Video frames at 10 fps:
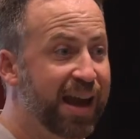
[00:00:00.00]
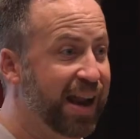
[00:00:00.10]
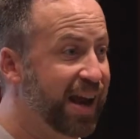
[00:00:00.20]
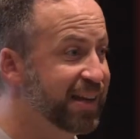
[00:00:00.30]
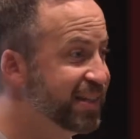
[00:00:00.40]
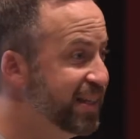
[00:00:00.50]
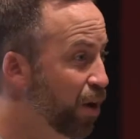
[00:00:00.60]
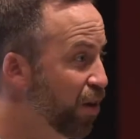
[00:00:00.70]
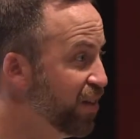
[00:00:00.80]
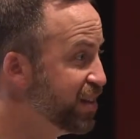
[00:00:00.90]
And I see
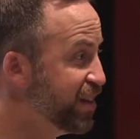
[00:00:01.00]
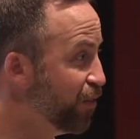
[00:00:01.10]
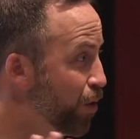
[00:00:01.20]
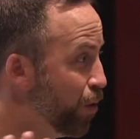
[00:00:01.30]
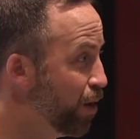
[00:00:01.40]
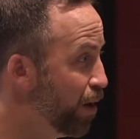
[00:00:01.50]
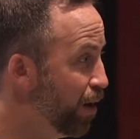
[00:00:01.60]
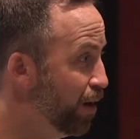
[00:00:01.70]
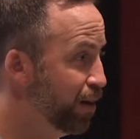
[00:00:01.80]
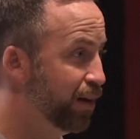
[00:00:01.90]
all this stuff going
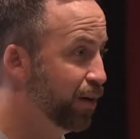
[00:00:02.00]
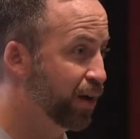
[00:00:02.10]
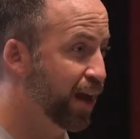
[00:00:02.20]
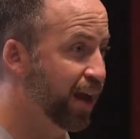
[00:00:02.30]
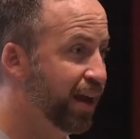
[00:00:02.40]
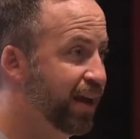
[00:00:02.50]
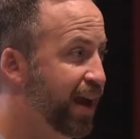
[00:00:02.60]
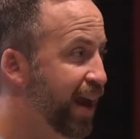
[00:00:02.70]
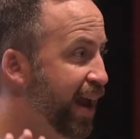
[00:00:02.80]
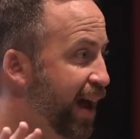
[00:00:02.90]
on, okay?
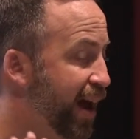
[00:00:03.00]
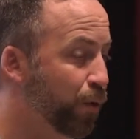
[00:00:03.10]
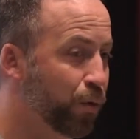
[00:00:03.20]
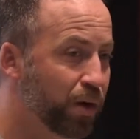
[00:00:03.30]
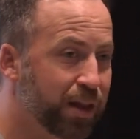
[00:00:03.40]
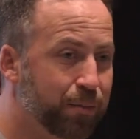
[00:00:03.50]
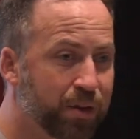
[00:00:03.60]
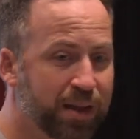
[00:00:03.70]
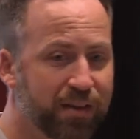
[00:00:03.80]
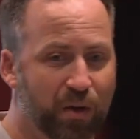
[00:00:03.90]
And I really
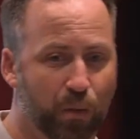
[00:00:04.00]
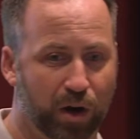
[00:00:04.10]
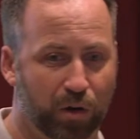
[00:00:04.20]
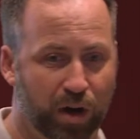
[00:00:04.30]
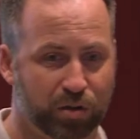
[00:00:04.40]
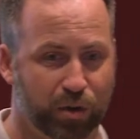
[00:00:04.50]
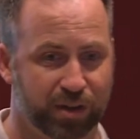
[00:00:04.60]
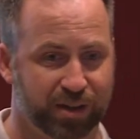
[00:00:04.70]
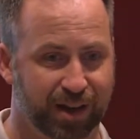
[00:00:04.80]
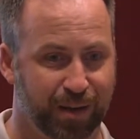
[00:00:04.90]
believe that we're at a
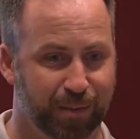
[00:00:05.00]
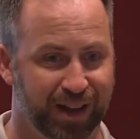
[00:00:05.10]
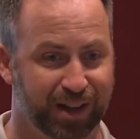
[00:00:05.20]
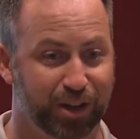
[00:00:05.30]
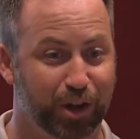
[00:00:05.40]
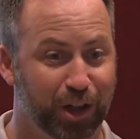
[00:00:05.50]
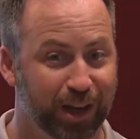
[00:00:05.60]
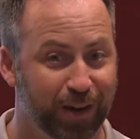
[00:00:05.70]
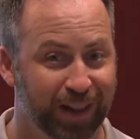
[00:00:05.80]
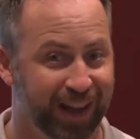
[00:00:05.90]
crossroads as a company.
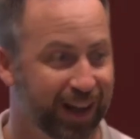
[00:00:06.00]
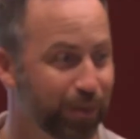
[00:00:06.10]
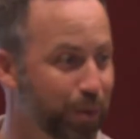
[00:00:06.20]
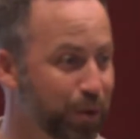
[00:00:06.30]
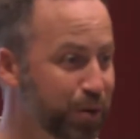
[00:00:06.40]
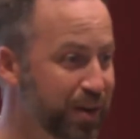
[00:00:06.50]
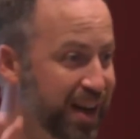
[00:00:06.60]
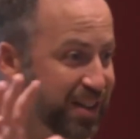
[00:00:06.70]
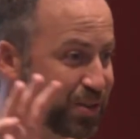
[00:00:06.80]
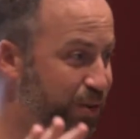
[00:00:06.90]
Clearly, what we're doing
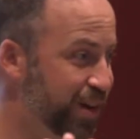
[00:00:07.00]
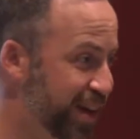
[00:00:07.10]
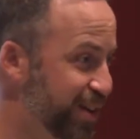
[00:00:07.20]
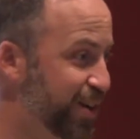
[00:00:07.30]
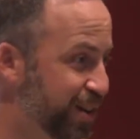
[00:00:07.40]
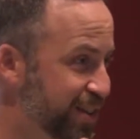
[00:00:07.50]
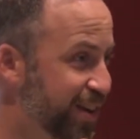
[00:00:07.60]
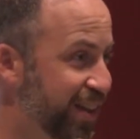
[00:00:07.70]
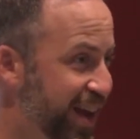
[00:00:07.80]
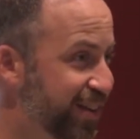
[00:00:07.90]
next door, I know y'all
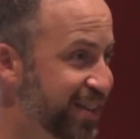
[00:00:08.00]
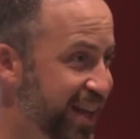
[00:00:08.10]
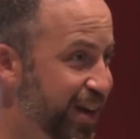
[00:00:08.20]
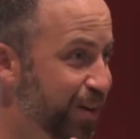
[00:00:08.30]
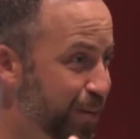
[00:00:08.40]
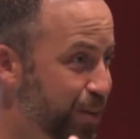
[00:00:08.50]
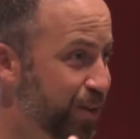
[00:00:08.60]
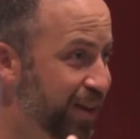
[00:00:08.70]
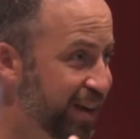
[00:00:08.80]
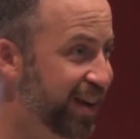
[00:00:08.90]
saw that. Was that
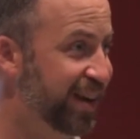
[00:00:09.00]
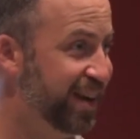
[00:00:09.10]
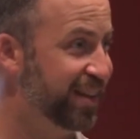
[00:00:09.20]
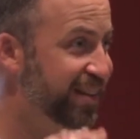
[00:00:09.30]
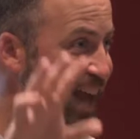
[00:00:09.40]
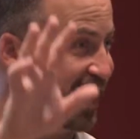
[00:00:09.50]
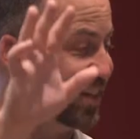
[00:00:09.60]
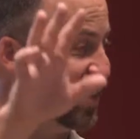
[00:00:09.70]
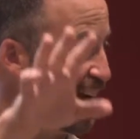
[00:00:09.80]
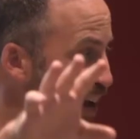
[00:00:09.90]
incredible? That
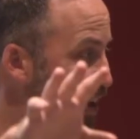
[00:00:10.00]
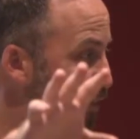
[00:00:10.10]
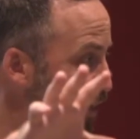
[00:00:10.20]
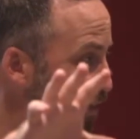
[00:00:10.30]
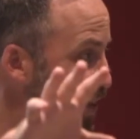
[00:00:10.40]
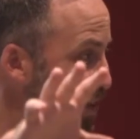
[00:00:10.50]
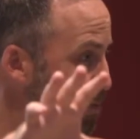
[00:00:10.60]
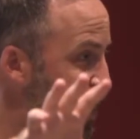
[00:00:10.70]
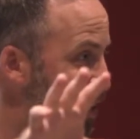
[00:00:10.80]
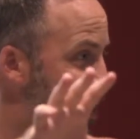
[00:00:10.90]
is not a $15
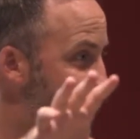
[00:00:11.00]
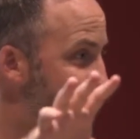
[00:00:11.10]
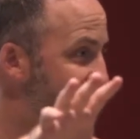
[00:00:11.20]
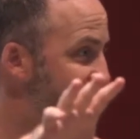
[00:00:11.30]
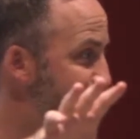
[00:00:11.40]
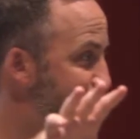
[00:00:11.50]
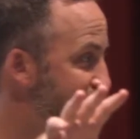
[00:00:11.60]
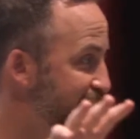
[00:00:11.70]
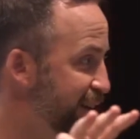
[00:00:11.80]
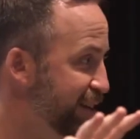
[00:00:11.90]
million
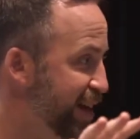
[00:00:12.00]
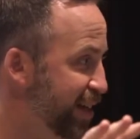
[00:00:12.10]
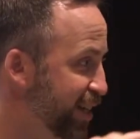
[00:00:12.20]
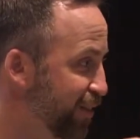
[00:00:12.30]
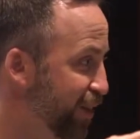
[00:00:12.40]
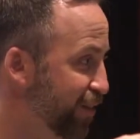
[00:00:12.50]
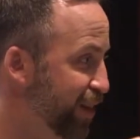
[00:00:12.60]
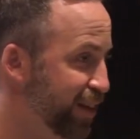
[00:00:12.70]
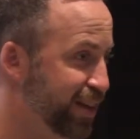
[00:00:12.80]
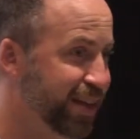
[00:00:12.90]
investment into
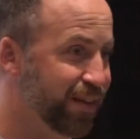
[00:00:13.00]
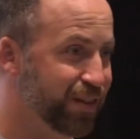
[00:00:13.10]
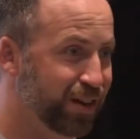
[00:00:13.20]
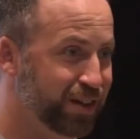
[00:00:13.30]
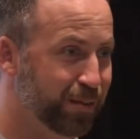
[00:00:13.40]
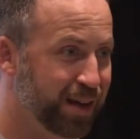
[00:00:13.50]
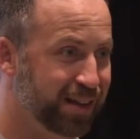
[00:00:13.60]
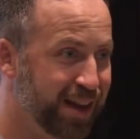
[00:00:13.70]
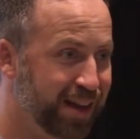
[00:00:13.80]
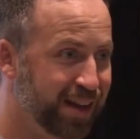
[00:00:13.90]
1950. Did David talk to you about
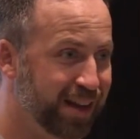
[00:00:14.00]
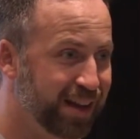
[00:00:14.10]
that?